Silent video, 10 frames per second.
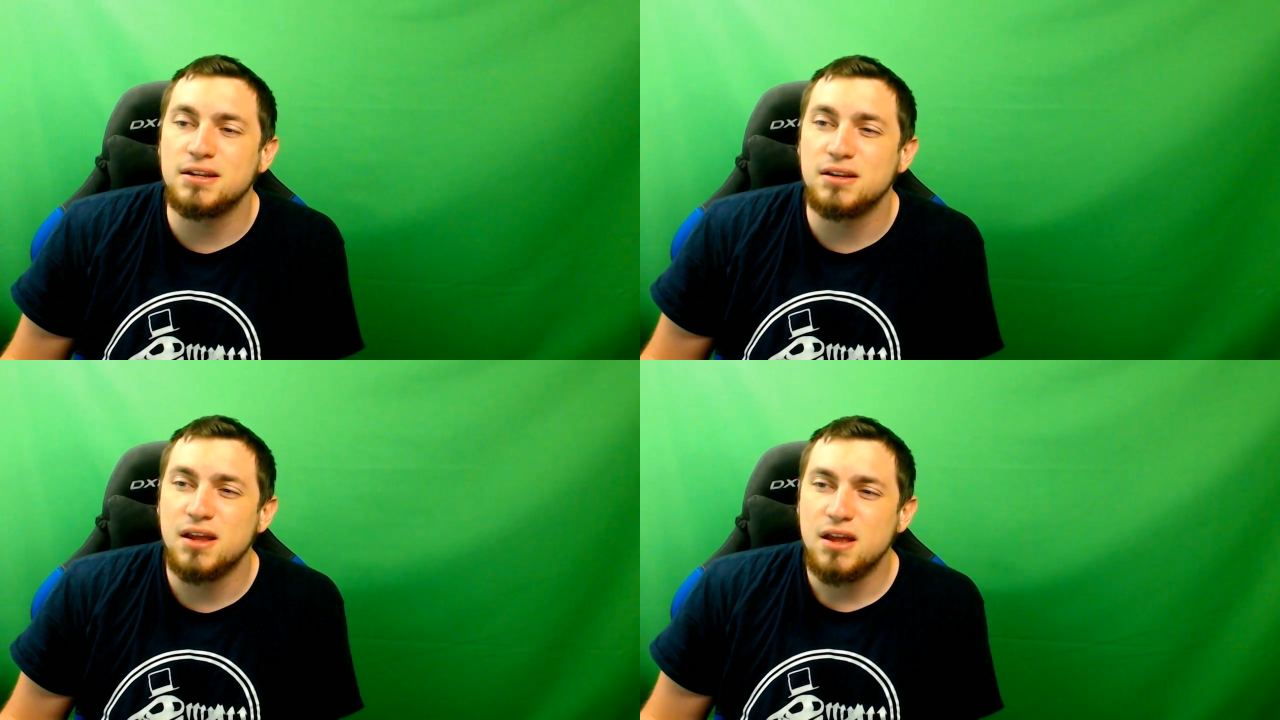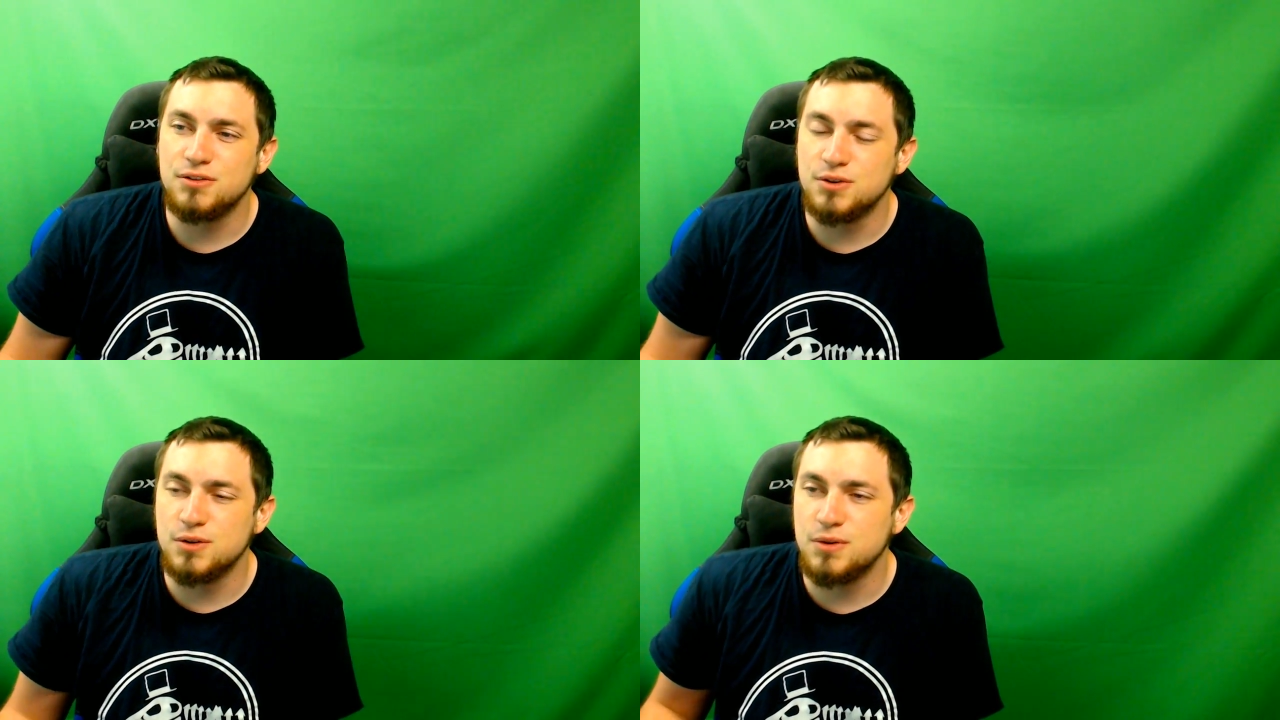and they're
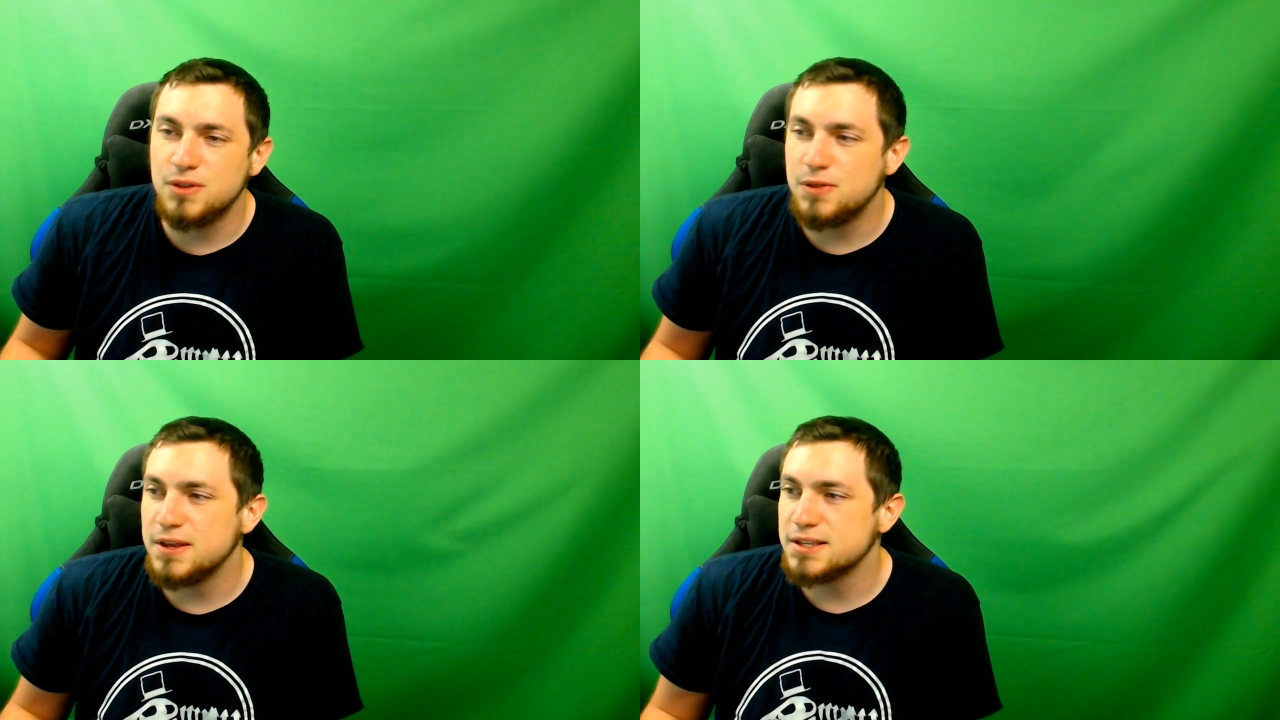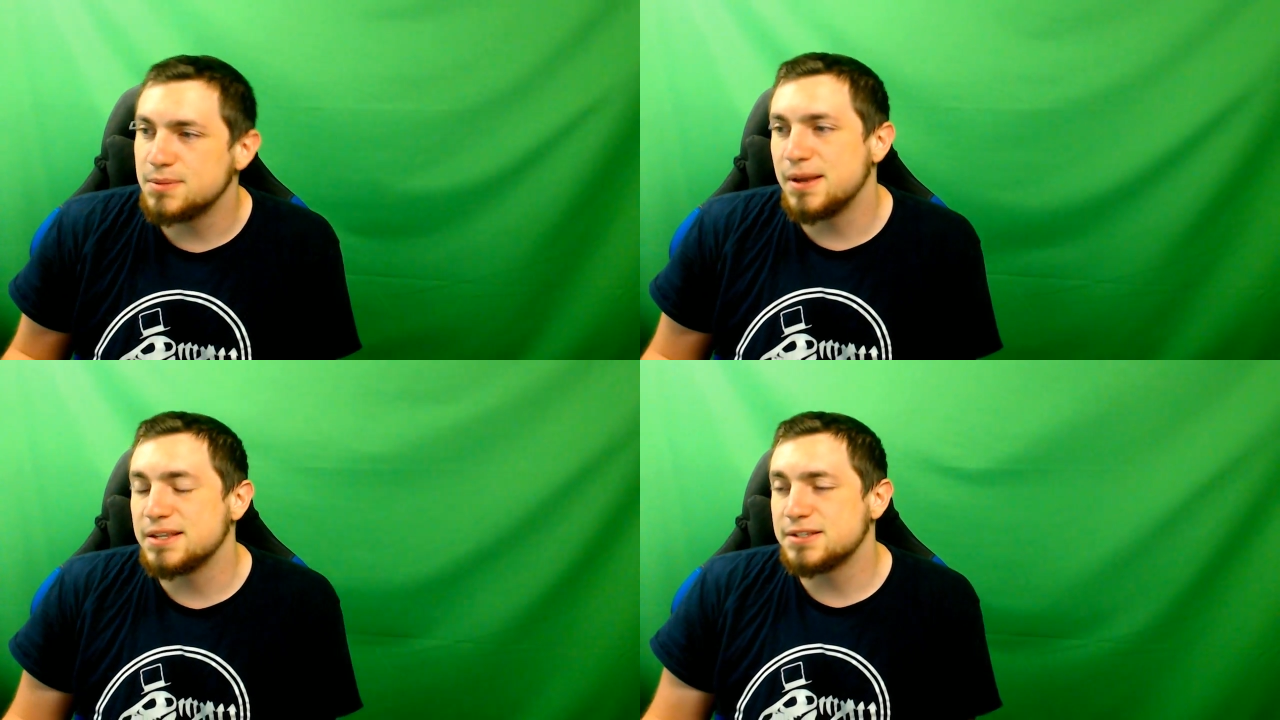doing what they think
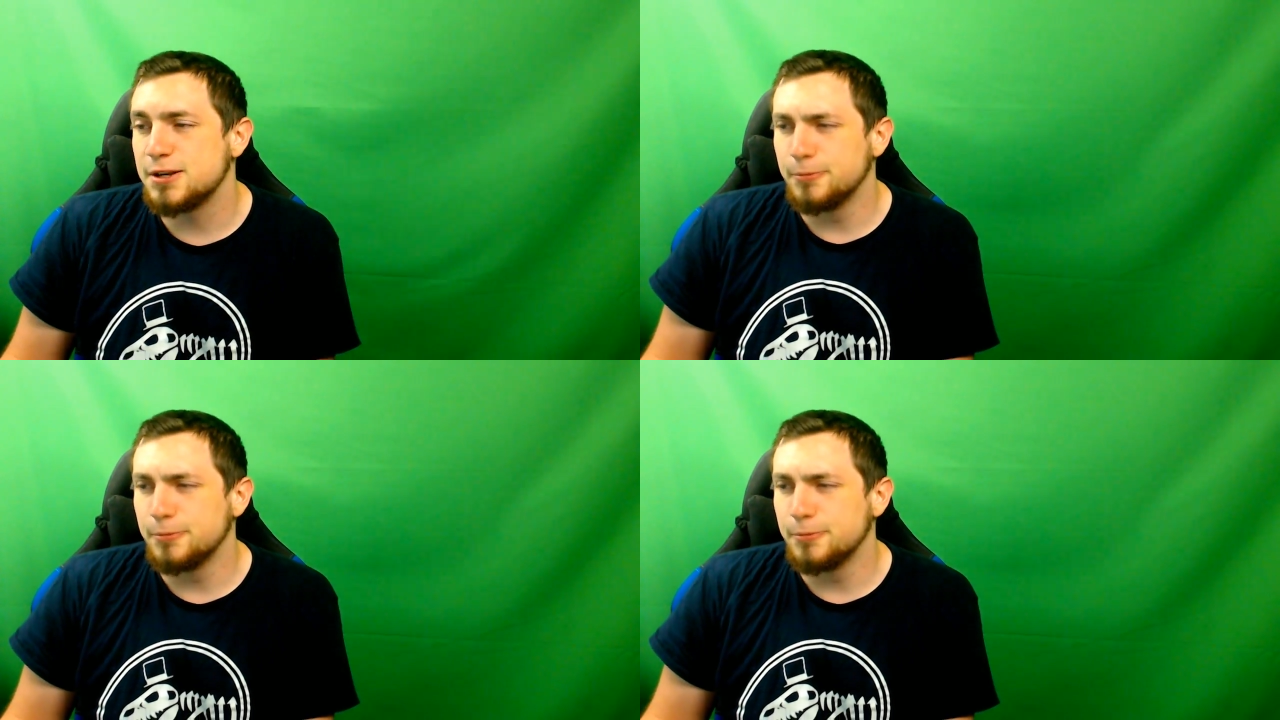is the best.